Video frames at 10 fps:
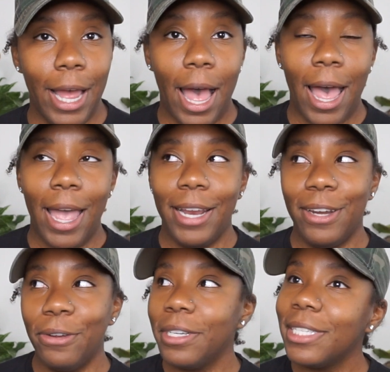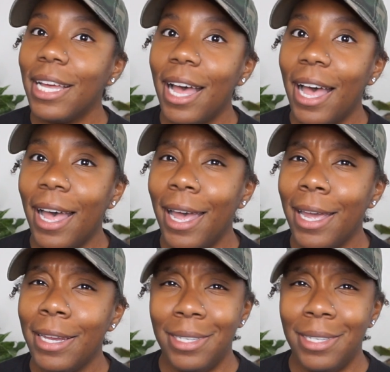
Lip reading: I noticed that I